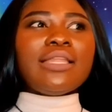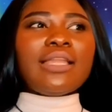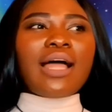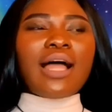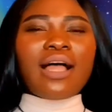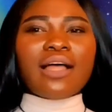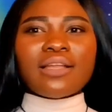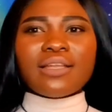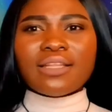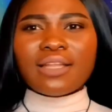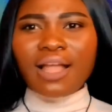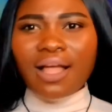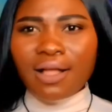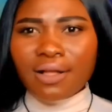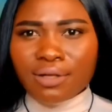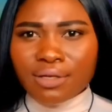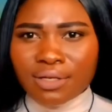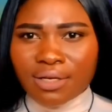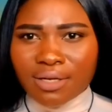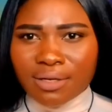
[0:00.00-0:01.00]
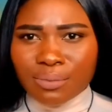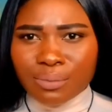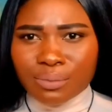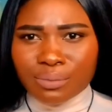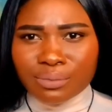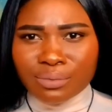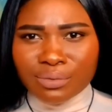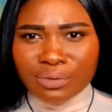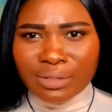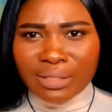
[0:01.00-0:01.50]
did
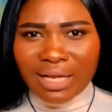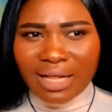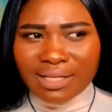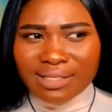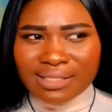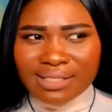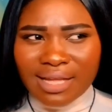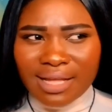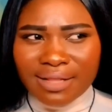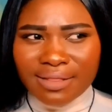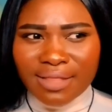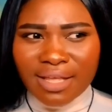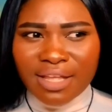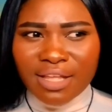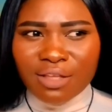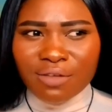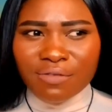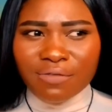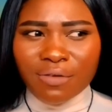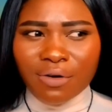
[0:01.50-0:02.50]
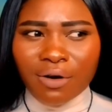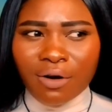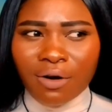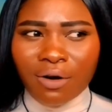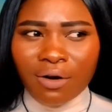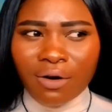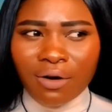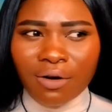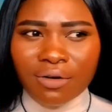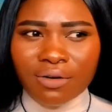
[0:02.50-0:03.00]
I say thank you for
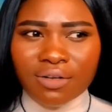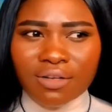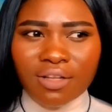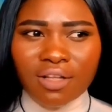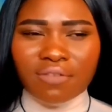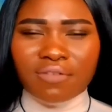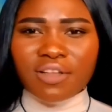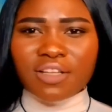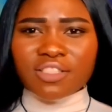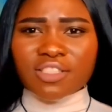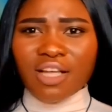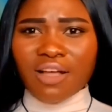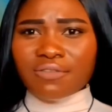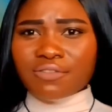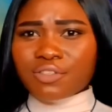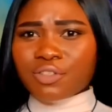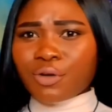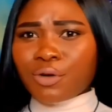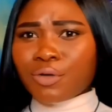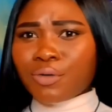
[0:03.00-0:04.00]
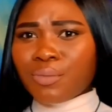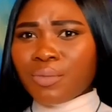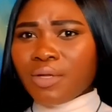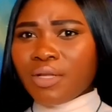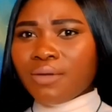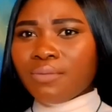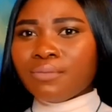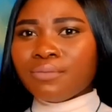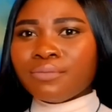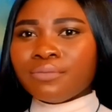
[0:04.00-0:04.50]
all the love that y'all showed
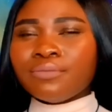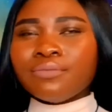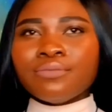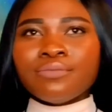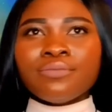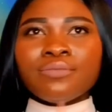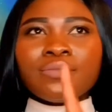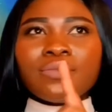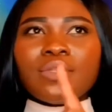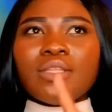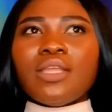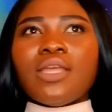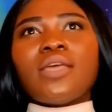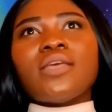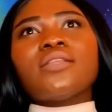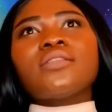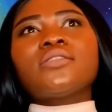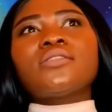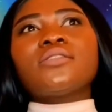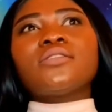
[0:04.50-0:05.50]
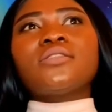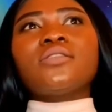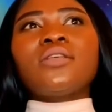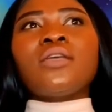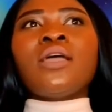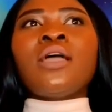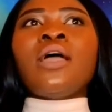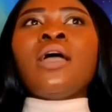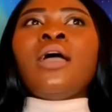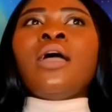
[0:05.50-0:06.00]
me? Yes.
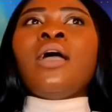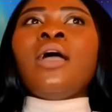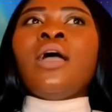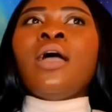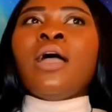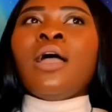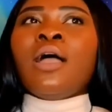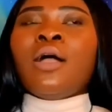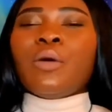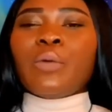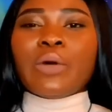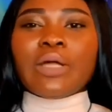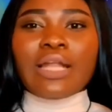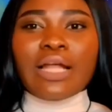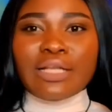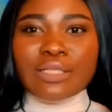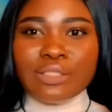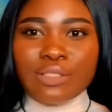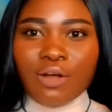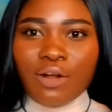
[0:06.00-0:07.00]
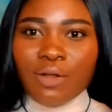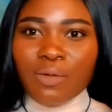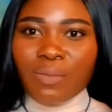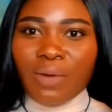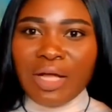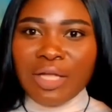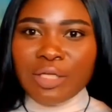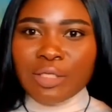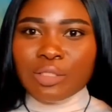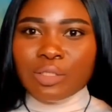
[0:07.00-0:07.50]
When I started
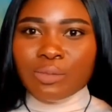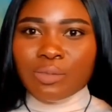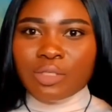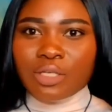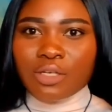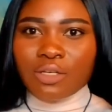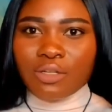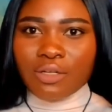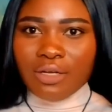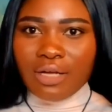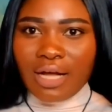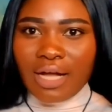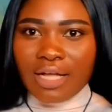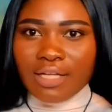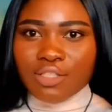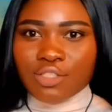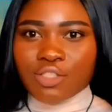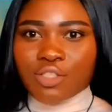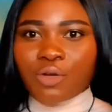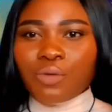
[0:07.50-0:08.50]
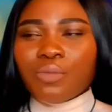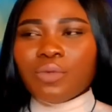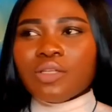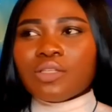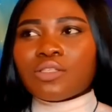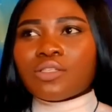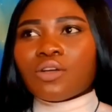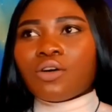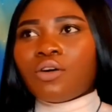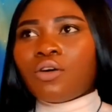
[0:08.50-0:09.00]
my YouTube channel, you guys showed me
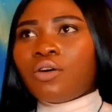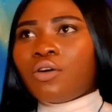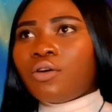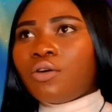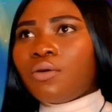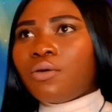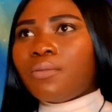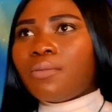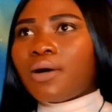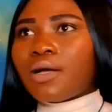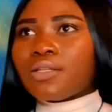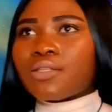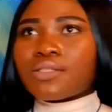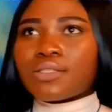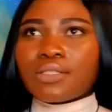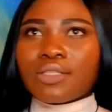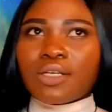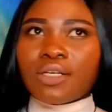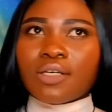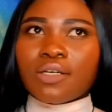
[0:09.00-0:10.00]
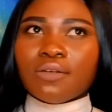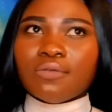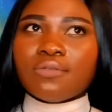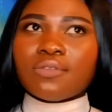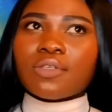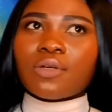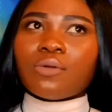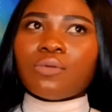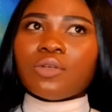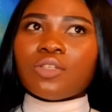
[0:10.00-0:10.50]
so much love.
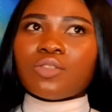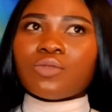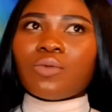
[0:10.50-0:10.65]
So